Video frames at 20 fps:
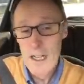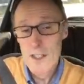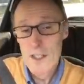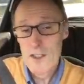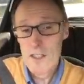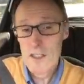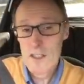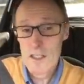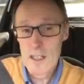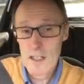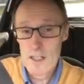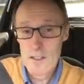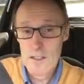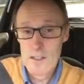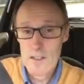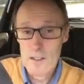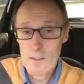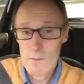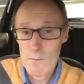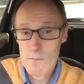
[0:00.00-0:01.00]
See, there's that
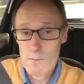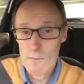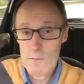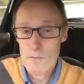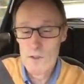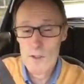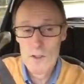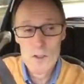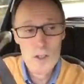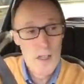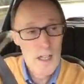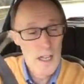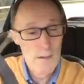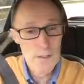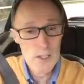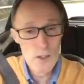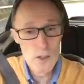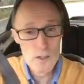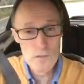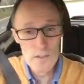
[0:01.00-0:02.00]

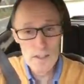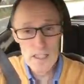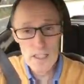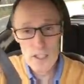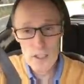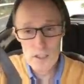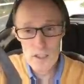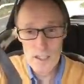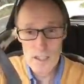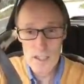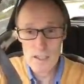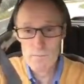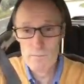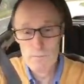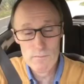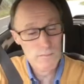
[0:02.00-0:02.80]
heavy goods vehicle there.